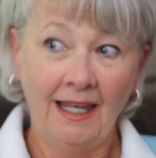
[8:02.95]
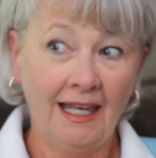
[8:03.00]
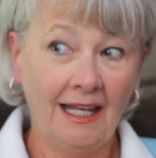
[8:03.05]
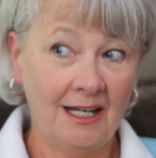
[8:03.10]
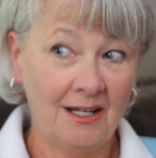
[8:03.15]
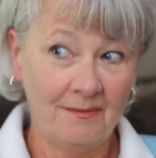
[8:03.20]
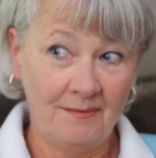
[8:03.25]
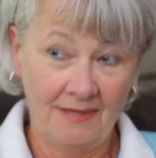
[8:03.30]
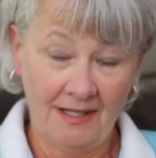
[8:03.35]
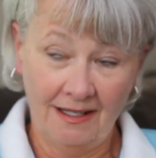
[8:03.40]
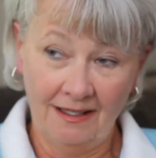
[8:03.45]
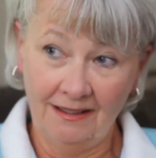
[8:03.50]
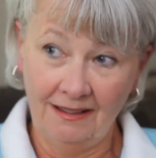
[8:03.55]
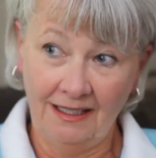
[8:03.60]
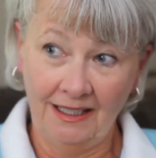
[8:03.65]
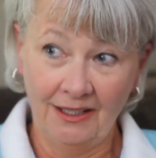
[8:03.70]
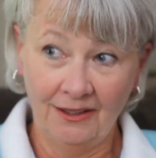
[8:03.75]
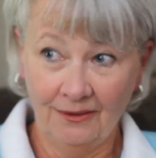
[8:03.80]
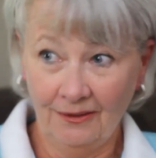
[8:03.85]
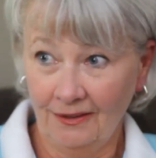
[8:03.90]
And I'm not a
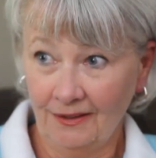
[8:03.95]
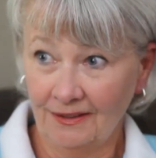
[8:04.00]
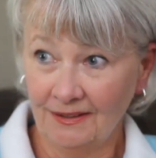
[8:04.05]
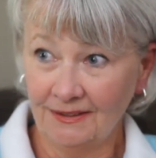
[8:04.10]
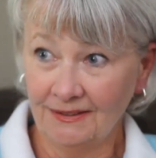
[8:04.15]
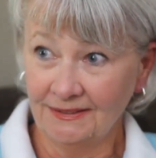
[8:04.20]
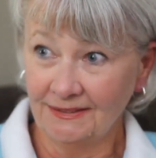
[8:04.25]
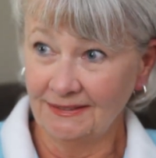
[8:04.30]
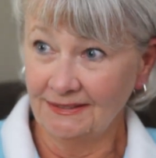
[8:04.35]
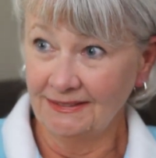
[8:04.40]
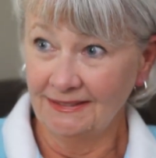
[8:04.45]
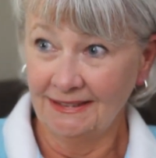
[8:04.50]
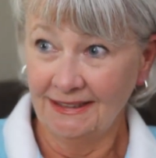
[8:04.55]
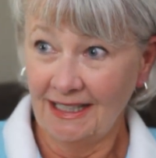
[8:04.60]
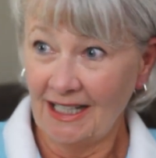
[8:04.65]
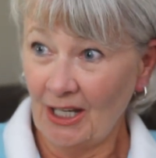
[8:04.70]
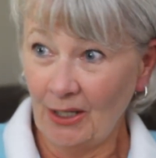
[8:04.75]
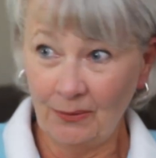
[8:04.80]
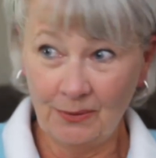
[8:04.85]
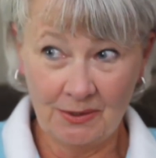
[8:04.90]
hero.
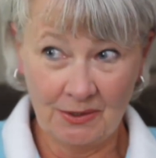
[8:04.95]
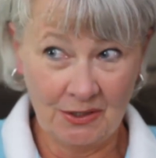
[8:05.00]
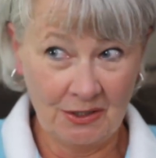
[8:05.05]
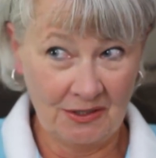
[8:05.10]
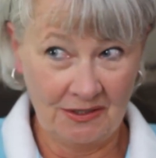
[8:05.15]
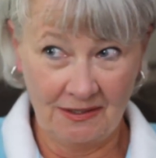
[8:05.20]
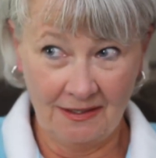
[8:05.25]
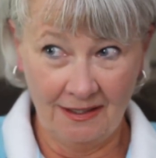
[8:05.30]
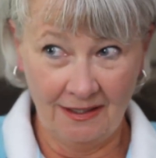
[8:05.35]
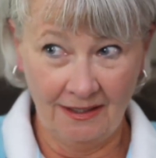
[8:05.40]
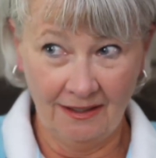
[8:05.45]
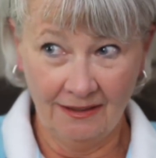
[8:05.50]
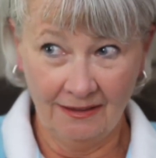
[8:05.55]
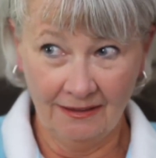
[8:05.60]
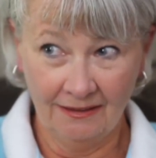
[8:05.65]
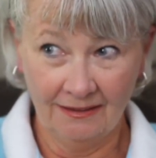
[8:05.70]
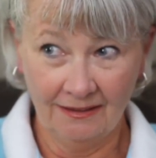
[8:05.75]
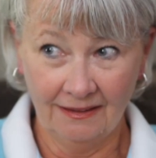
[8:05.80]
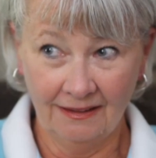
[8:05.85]
I was just there.